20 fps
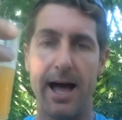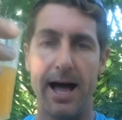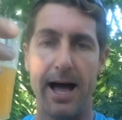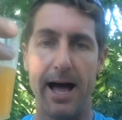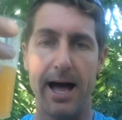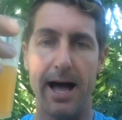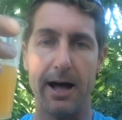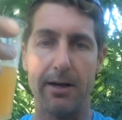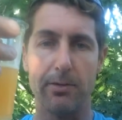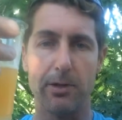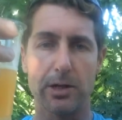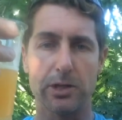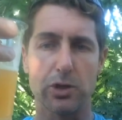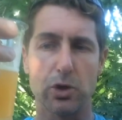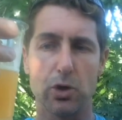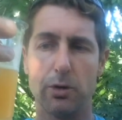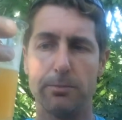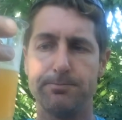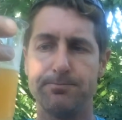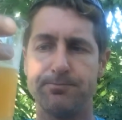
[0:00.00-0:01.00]
I'm not
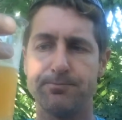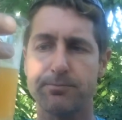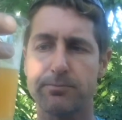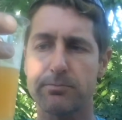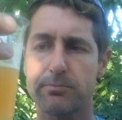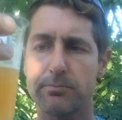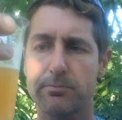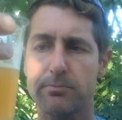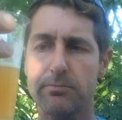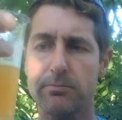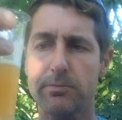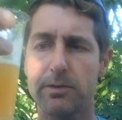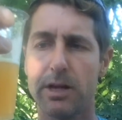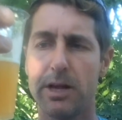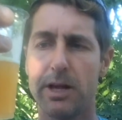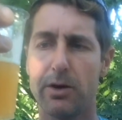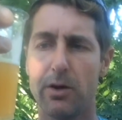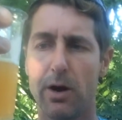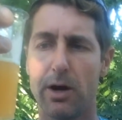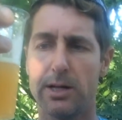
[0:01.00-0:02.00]
sure.
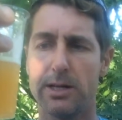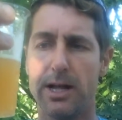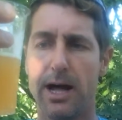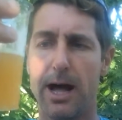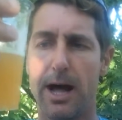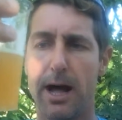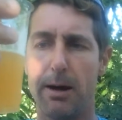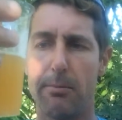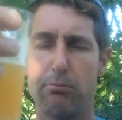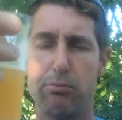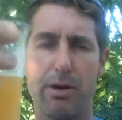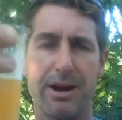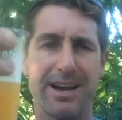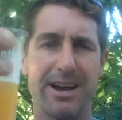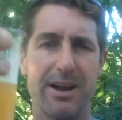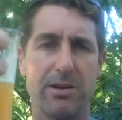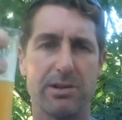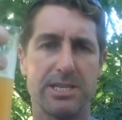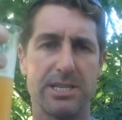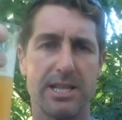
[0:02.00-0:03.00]
You got Brett
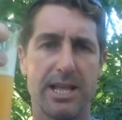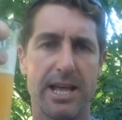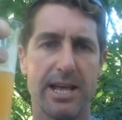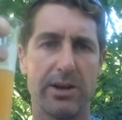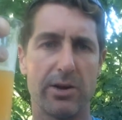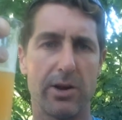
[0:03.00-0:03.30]
notes in there.